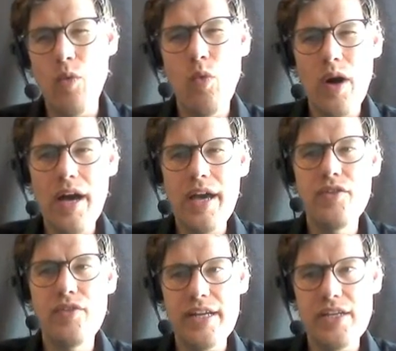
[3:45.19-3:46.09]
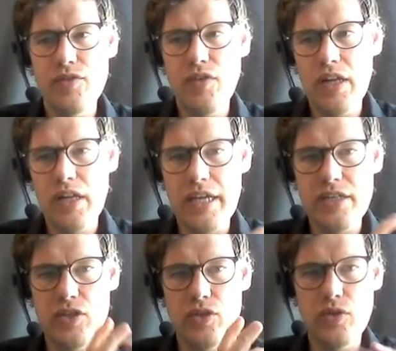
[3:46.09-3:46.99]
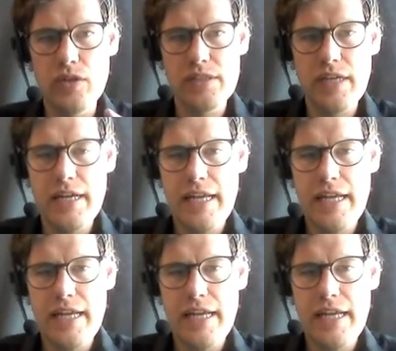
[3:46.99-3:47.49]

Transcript: wide range of online tools.